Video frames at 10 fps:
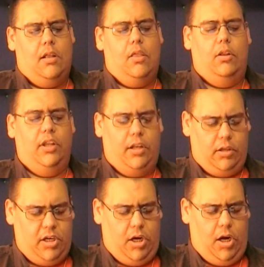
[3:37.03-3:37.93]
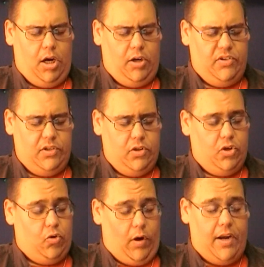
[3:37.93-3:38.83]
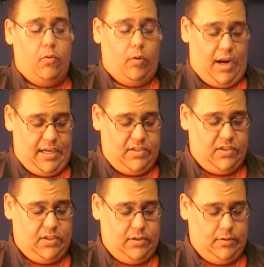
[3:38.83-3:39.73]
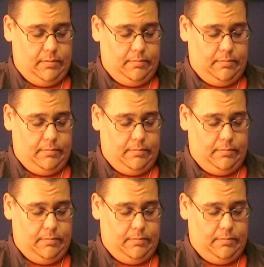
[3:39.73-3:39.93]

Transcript: Little Cars in the Great Race.